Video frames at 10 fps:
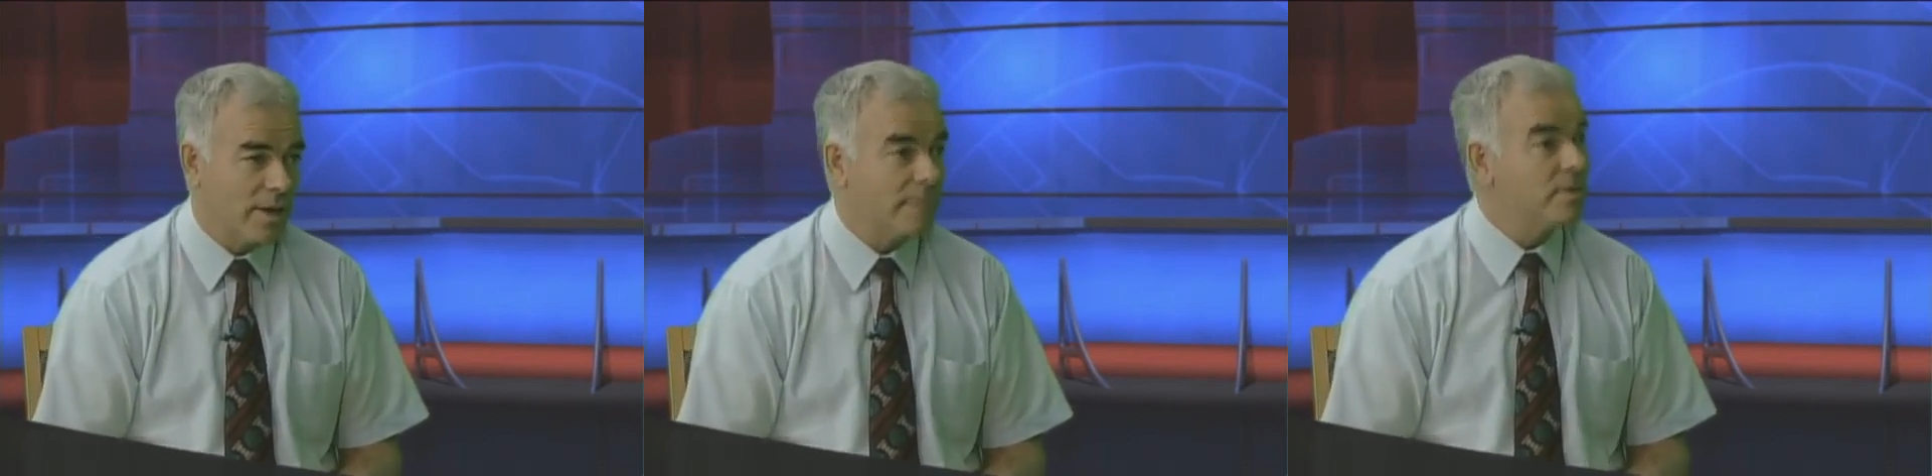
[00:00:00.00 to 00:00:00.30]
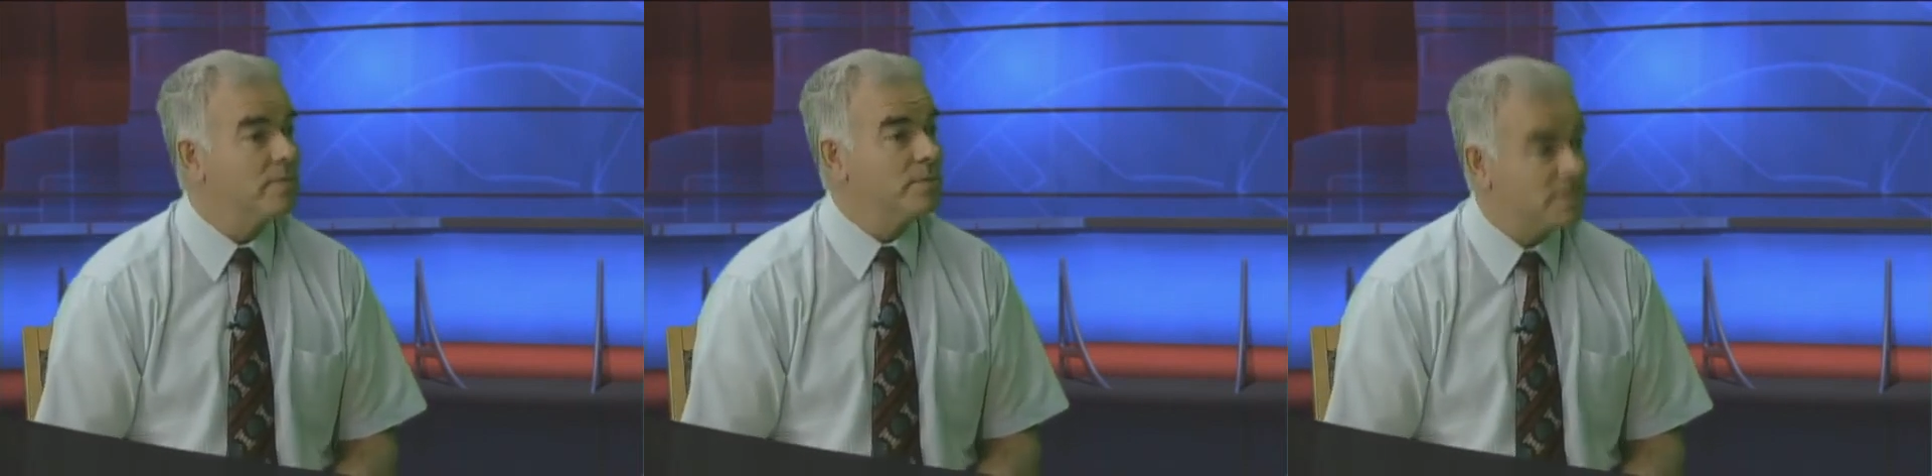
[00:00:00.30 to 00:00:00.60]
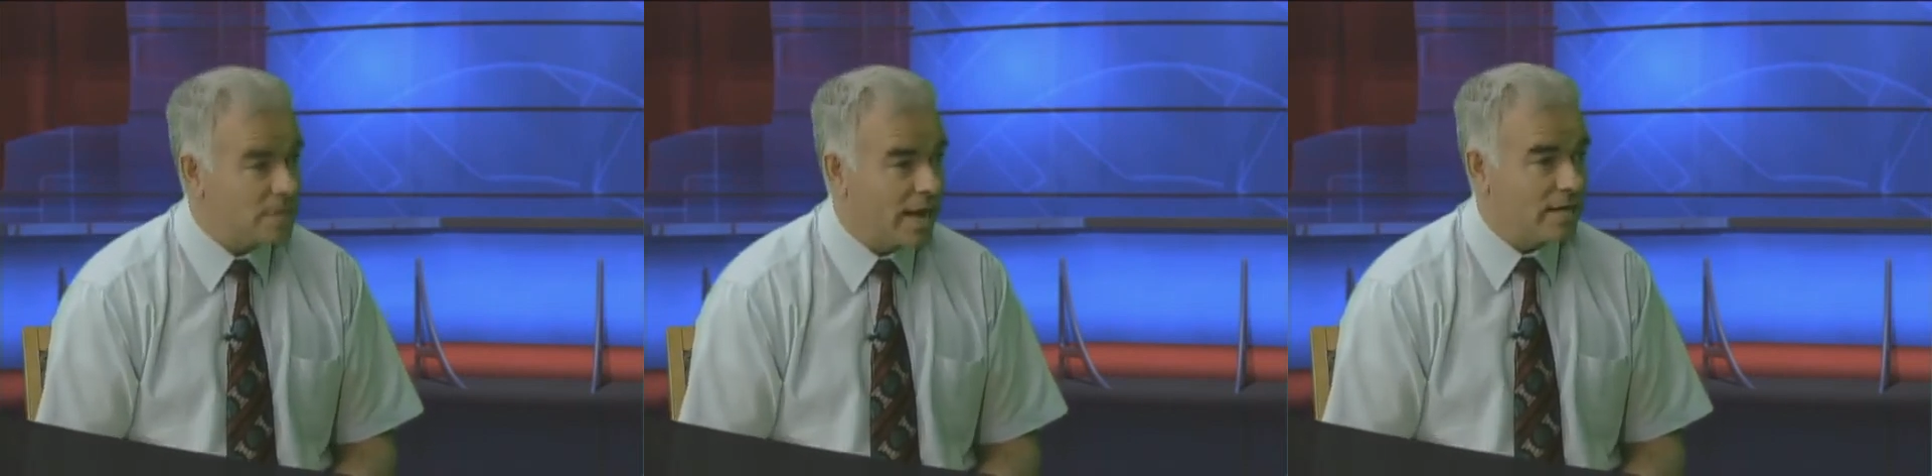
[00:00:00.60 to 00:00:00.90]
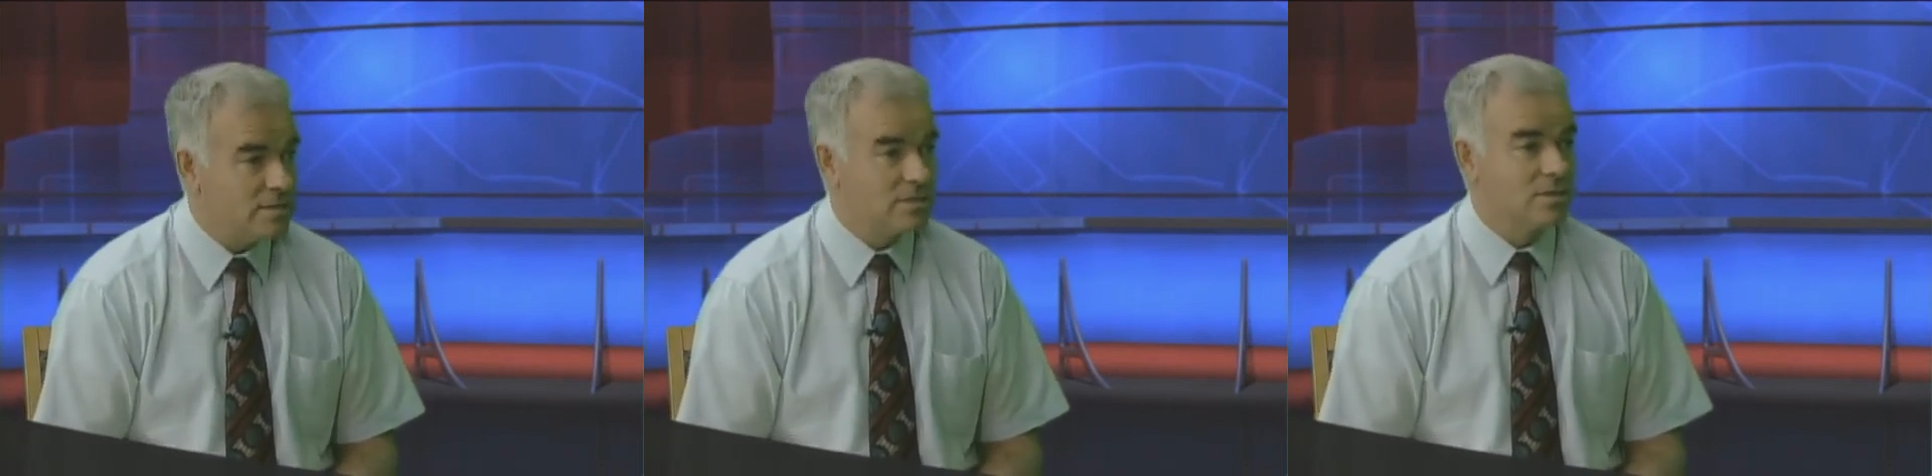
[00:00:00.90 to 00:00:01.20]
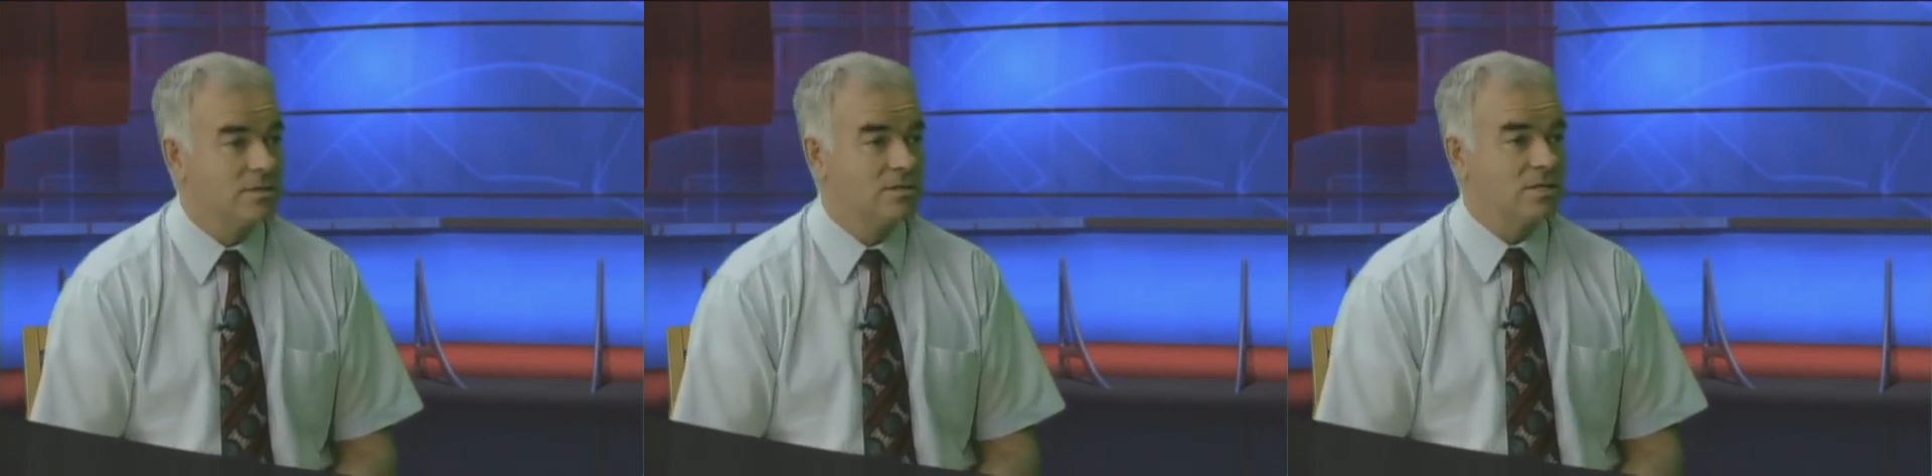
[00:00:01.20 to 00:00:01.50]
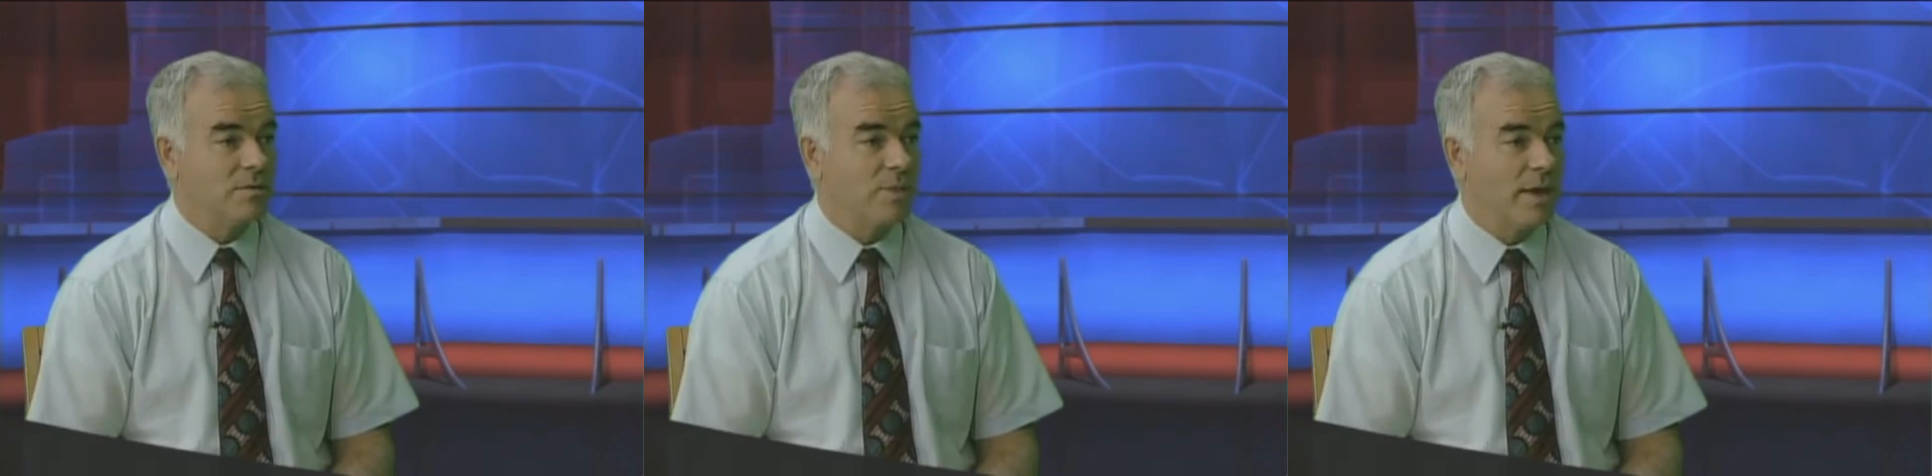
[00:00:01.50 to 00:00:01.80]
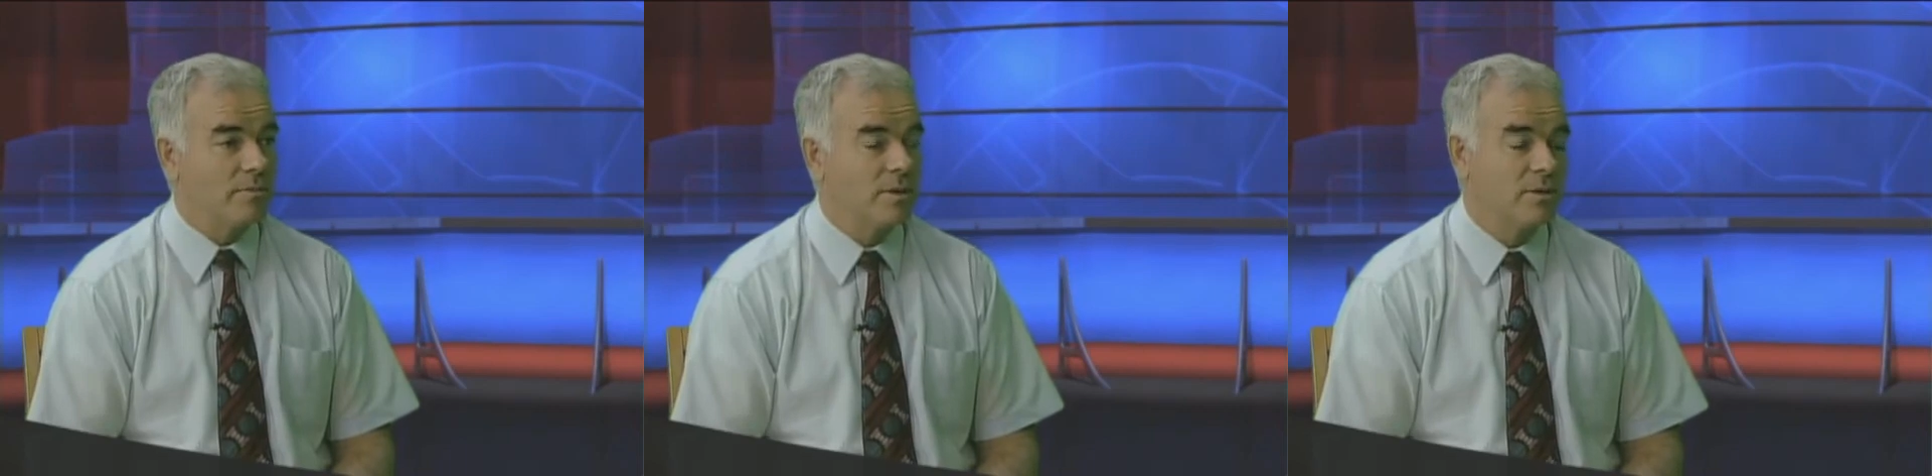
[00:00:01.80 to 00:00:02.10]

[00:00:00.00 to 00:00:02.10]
apnea besides C PAP.